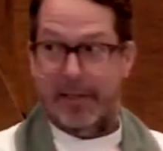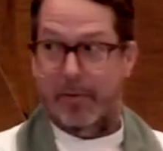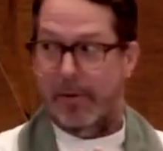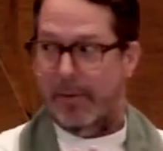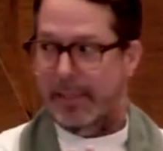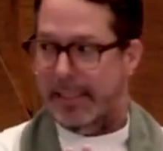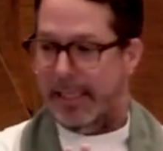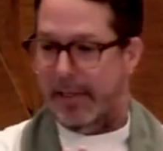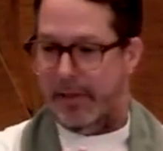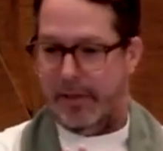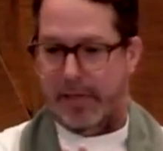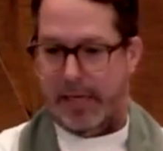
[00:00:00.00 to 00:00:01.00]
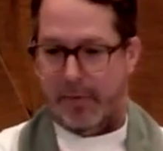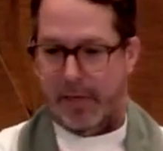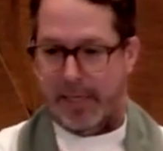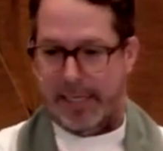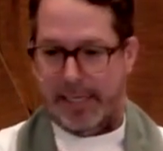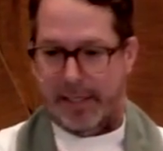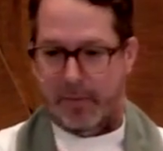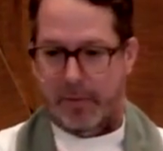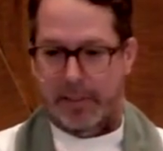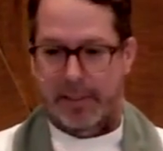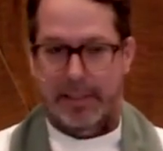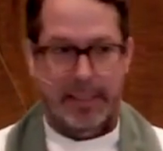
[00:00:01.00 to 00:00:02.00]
what was that? Or you're out walking in the woods.